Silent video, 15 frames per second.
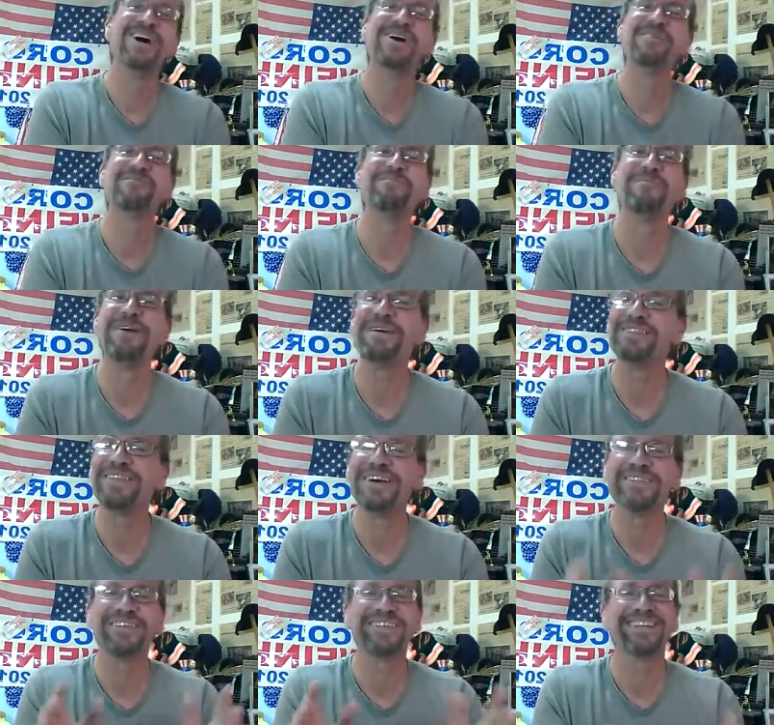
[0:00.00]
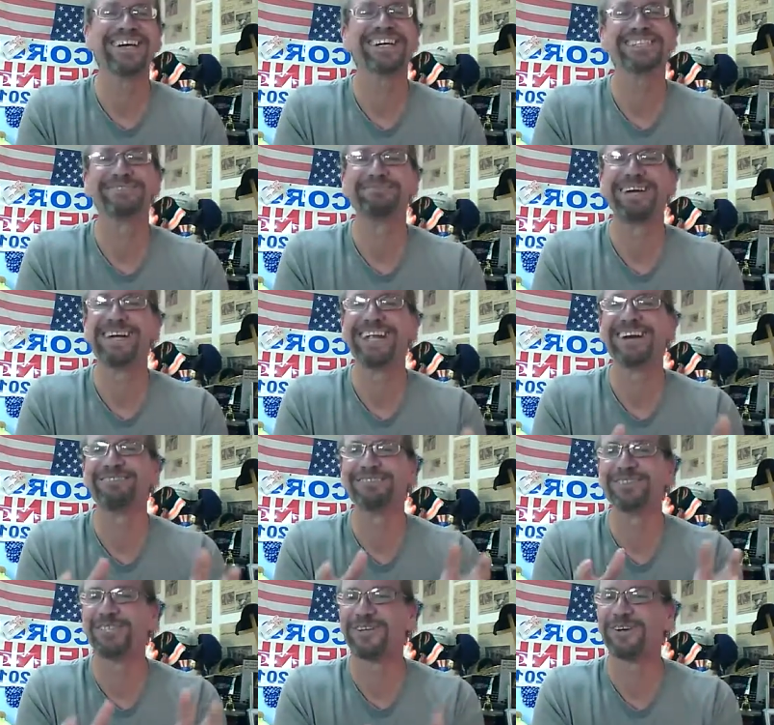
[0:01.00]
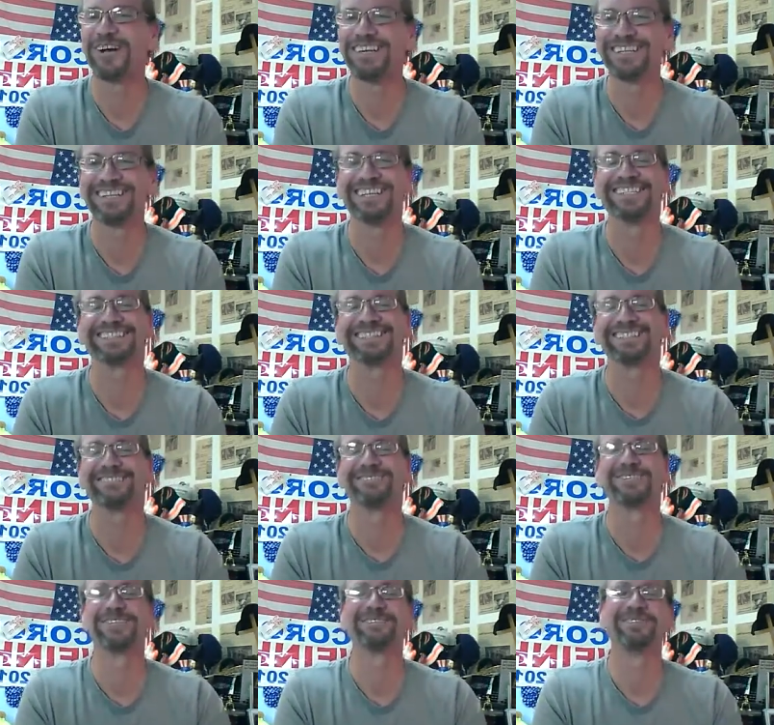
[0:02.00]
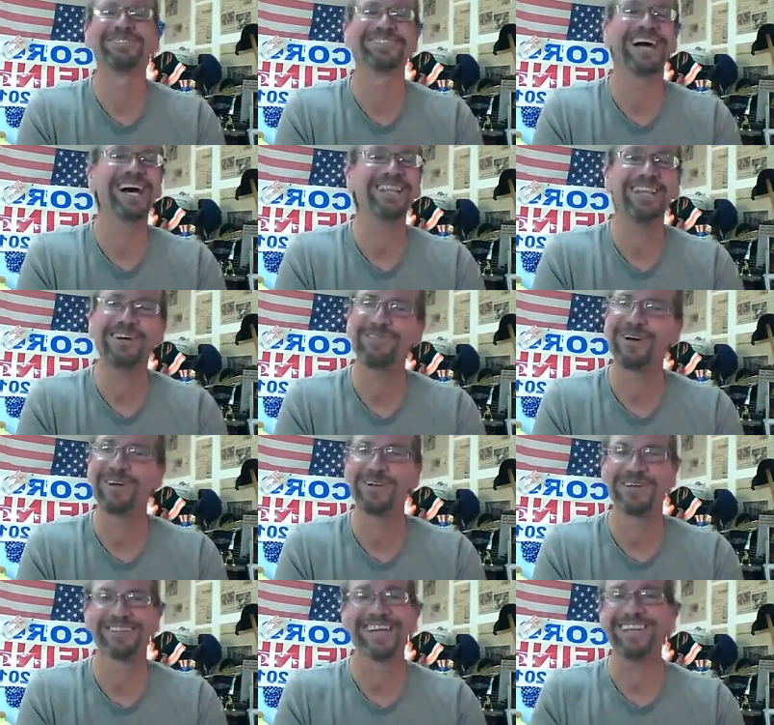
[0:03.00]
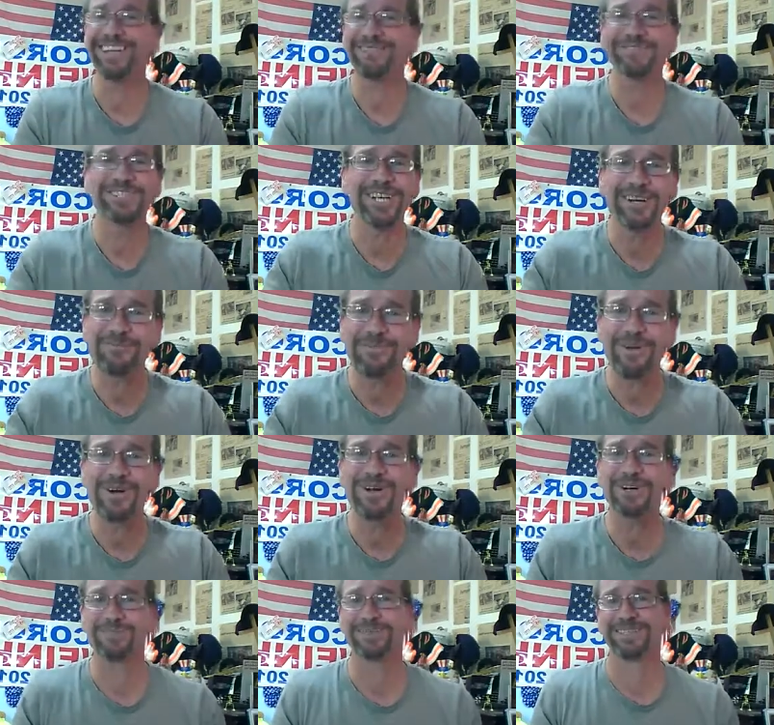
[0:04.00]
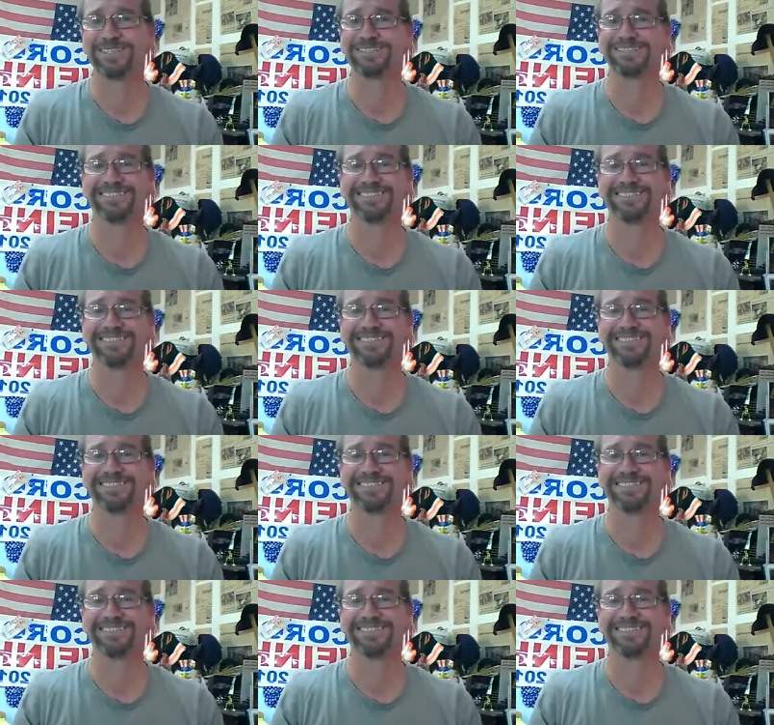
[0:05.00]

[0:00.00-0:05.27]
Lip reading: But nonetheless, man, that was a great lesson. It really was. I love all you guys. I love Sheriff Boyer, man.